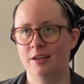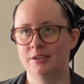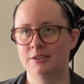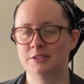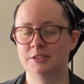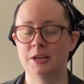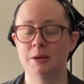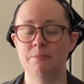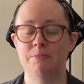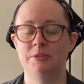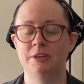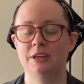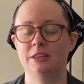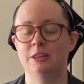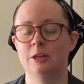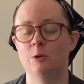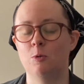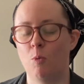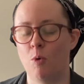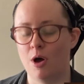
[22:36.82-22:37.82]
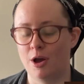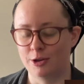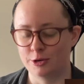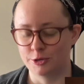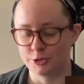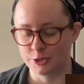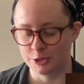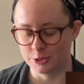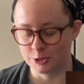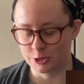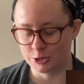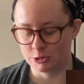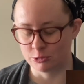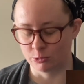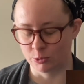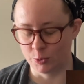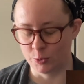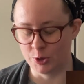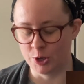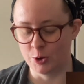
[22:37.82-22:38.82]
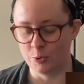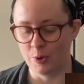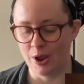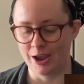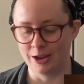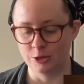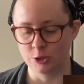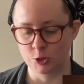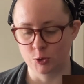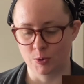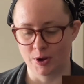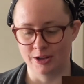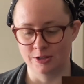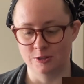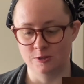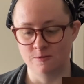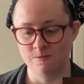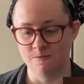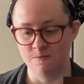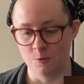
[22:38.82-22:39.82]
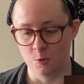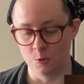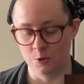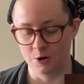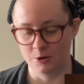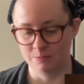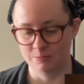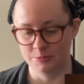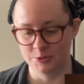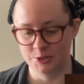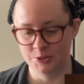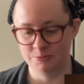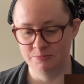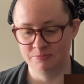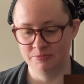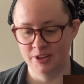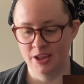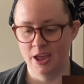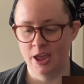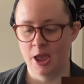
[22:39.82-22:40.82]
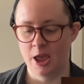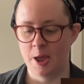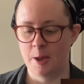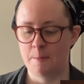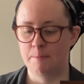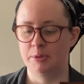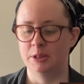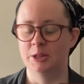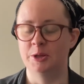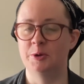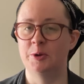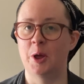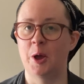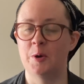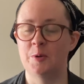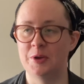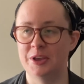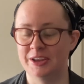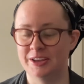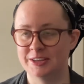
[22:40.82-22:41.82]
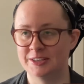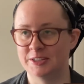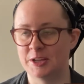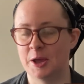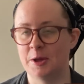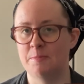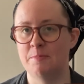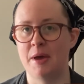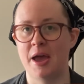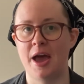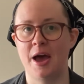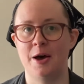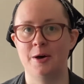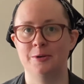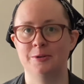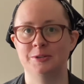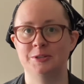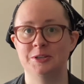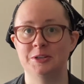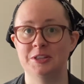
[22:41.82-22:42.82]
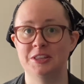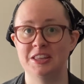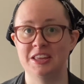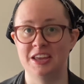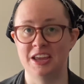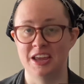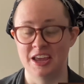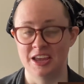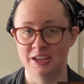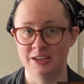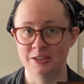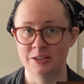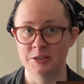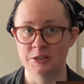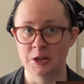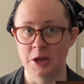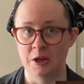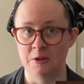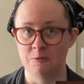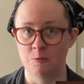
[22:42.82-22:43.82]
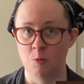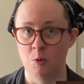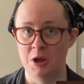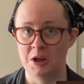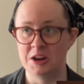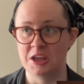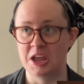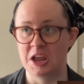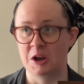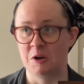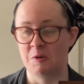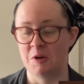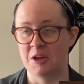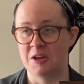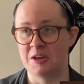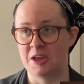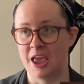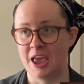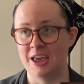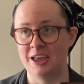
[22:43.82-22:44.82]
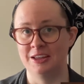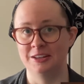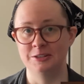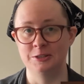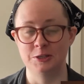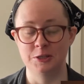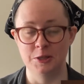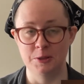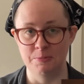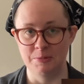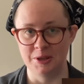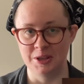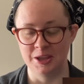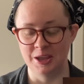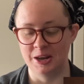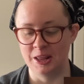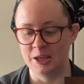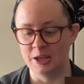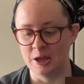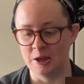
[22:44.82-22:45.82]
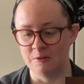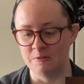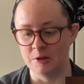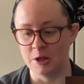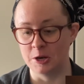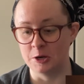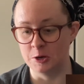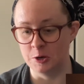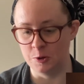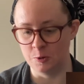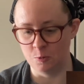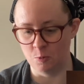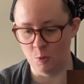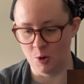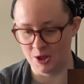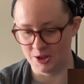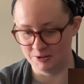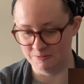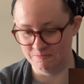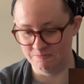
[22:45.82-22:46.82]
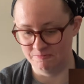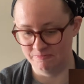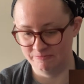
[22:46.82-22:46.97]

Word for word: something that washes through you and transforms. Pluto is about the end of one era and the beginning of a new one.